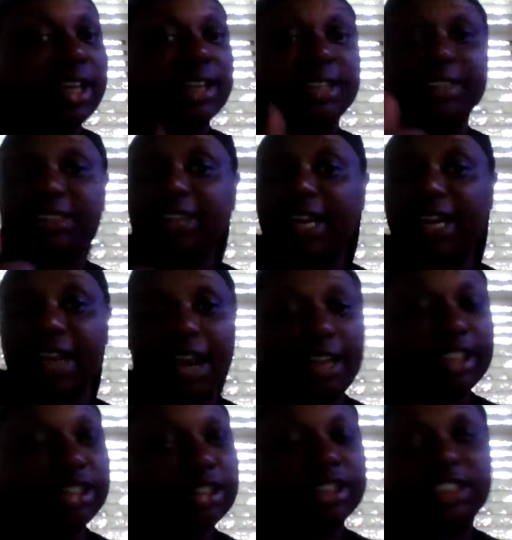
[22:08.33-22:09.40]
The
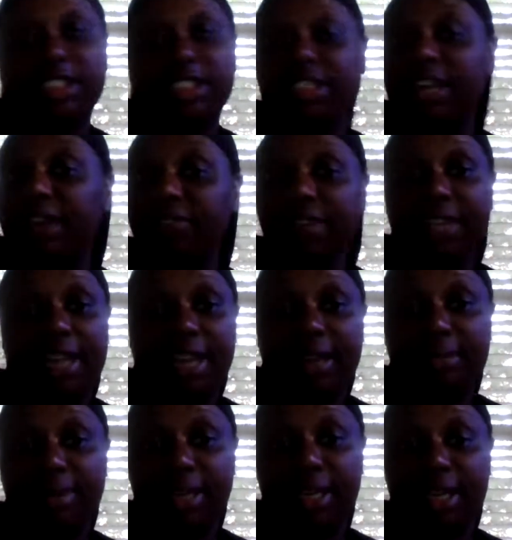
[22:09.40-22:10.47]
psychiatrist never
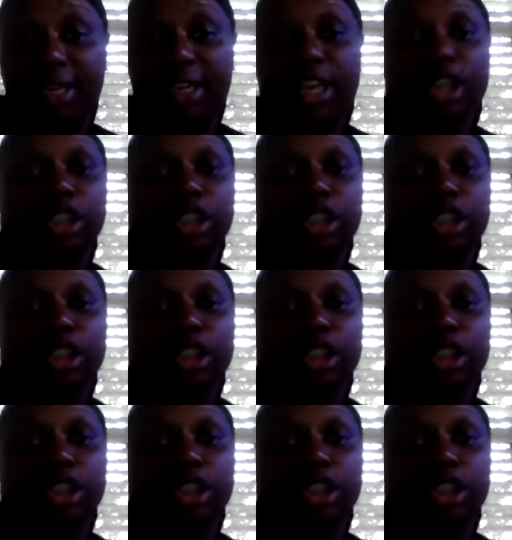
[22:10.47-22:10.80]
came in.